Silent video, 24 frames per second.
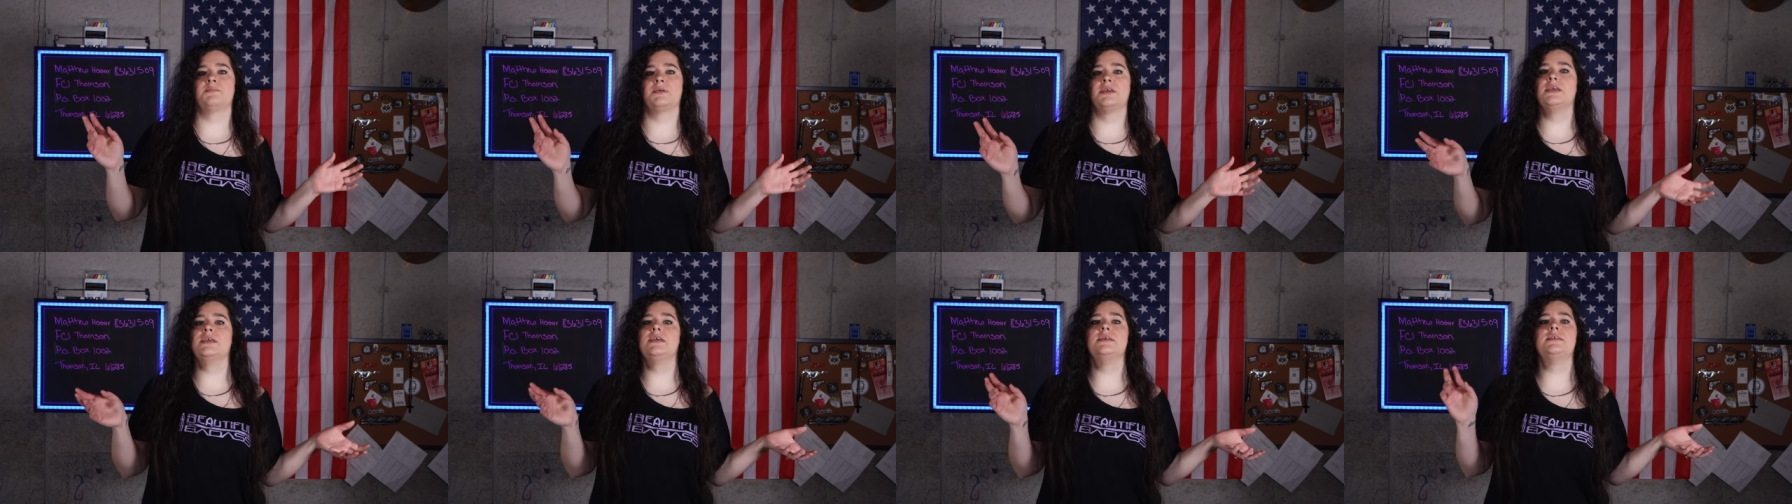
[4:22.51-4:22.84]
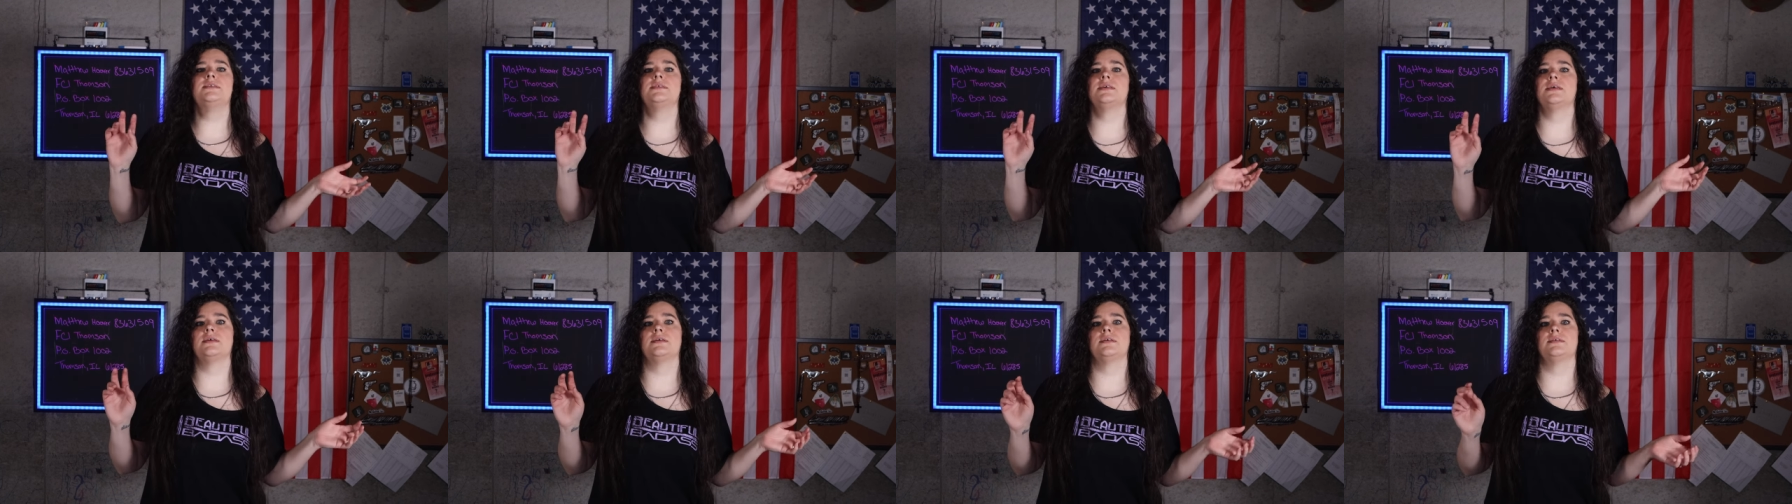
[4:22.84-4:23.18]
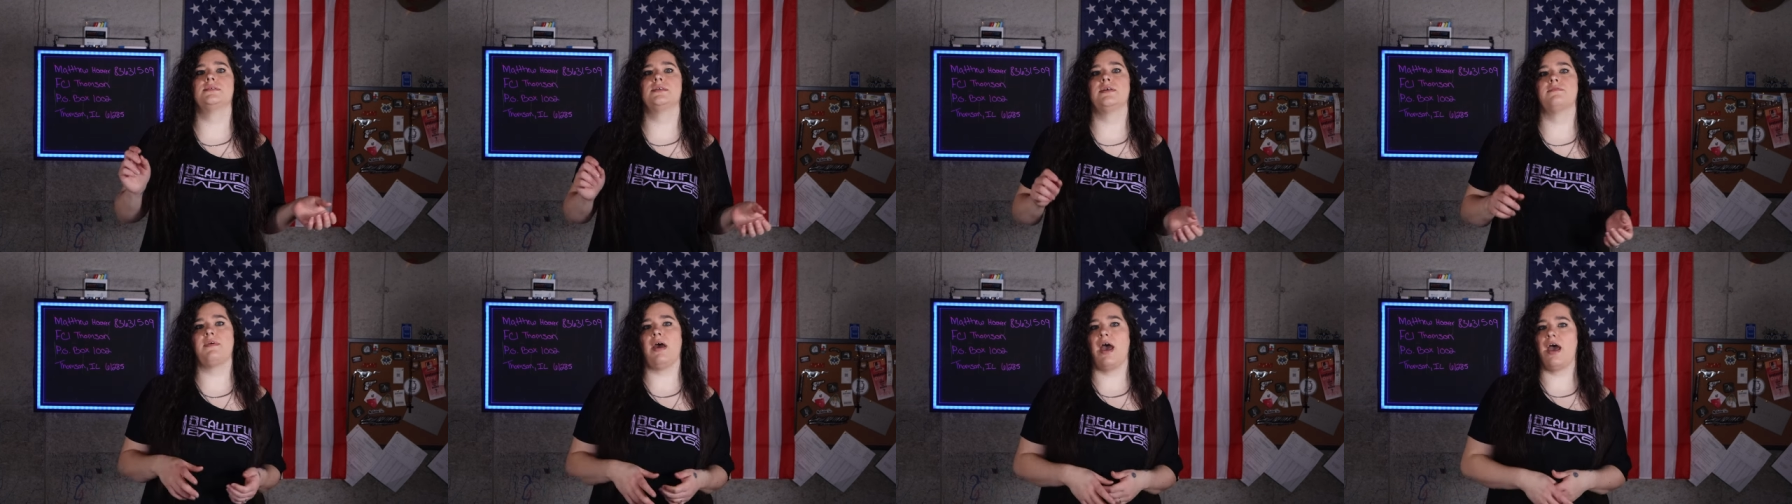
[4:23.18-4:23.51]

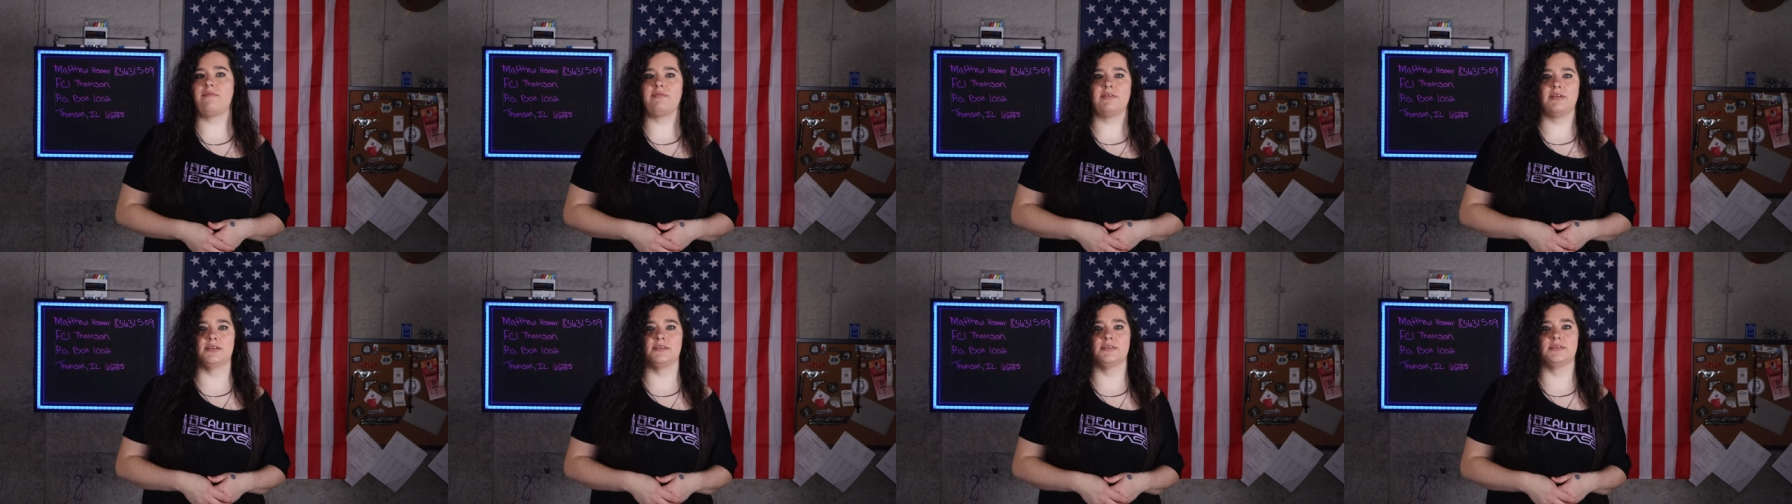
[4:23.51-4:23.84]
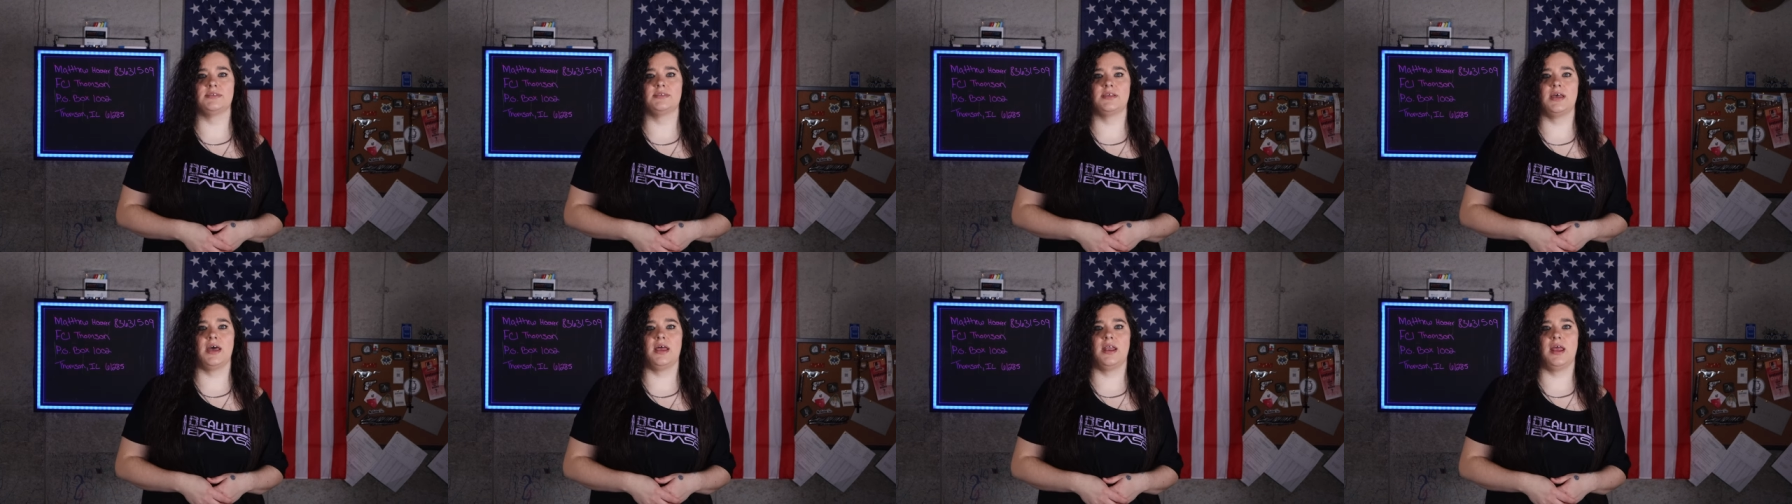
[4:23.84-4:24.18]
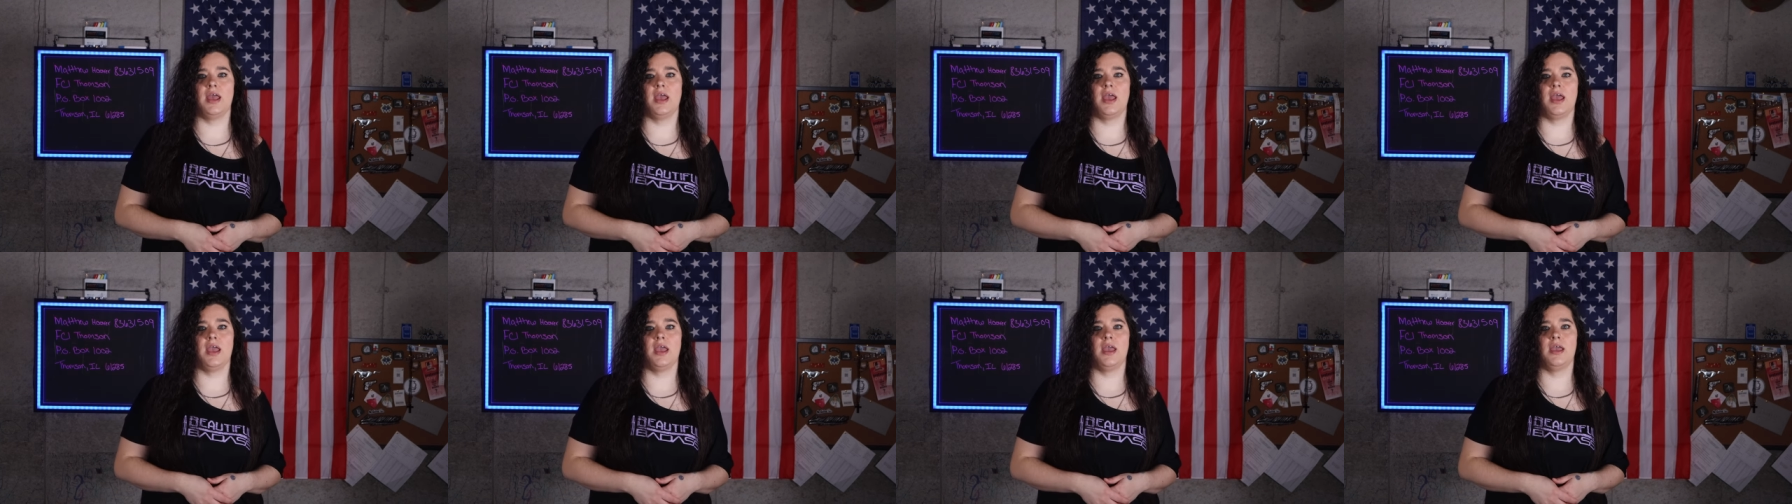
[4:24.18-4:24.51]
pieces of evidence that
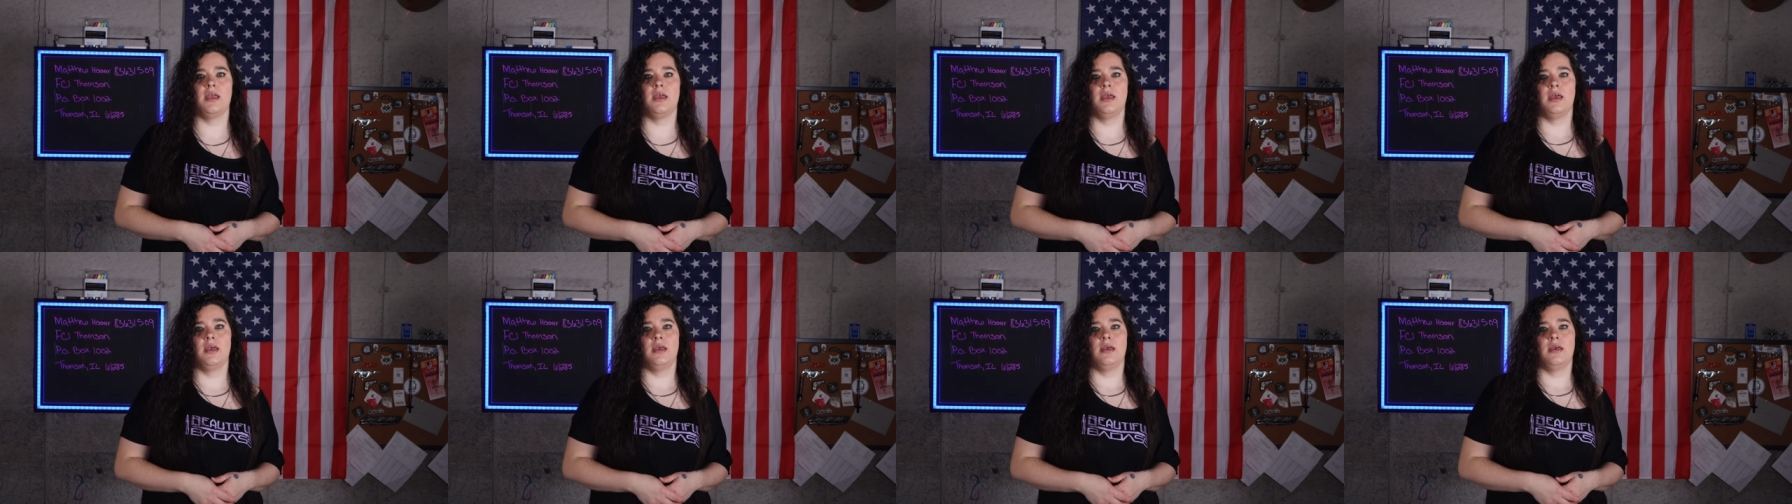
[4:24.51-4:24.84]
a